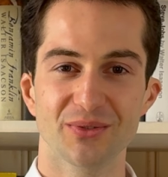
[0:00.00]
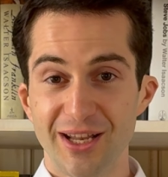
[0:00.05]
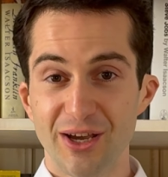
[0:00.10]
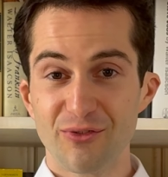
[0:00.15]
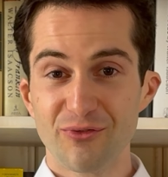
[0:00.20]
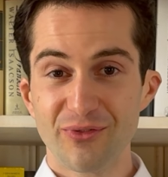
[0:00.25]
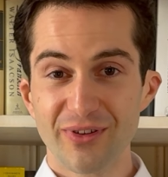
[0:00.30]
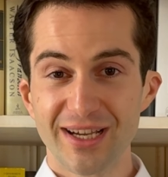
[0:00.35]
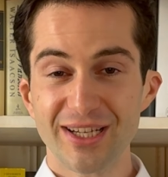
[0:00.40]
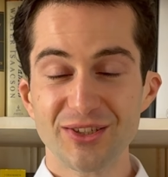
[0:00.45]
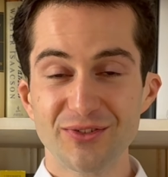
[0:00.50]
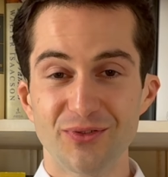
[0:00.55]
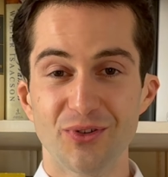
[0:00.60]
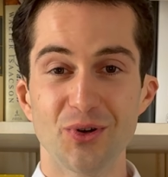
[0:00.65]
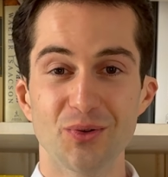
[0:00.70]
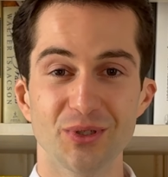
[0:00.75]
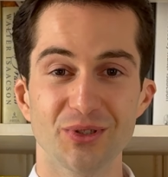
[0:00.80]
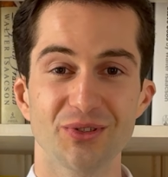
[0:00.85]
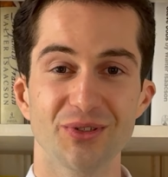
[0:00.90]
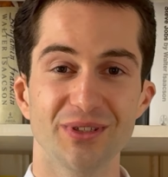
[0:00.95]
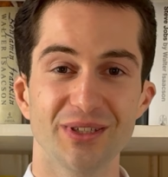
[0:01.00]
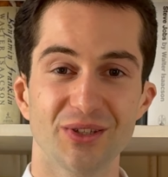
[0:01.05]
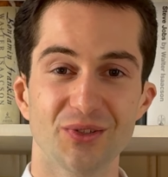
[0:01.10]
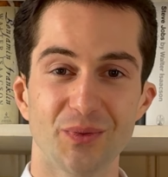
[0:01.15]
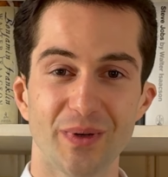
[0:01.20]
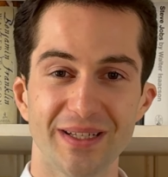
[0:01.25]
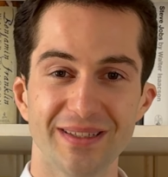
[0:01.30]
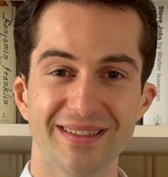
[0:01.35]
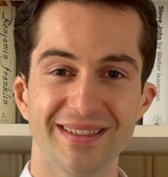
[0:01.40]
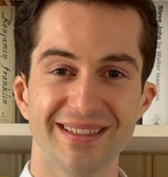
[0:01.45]
Now fast forward to the
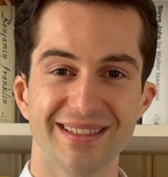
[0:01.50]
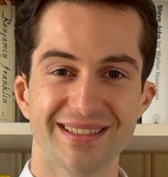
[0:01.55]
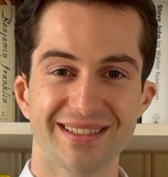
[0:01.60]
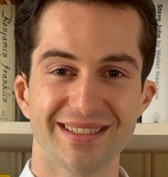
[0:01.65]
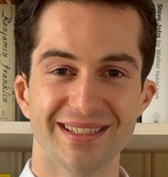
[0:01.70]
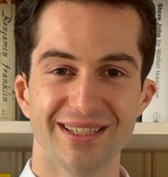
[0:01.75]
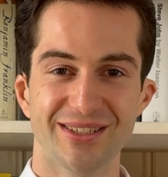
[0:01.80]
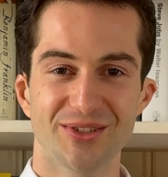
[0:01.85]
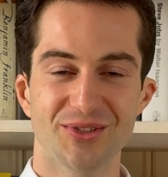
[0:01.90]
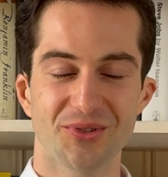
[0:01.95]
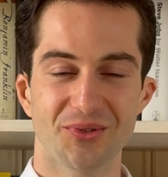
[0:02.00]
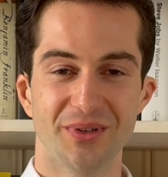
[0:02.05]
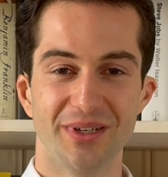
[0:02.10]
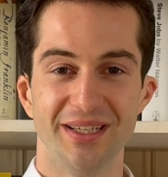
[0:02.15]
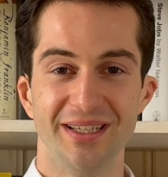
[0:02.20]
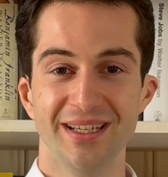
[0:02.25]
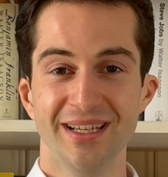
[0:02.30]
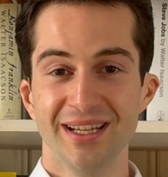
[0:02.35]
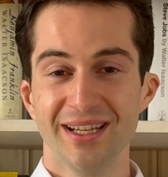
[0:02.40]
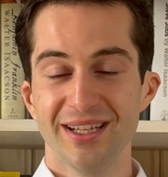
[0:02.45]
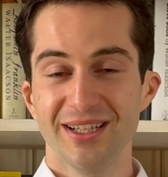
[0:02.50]
20th century.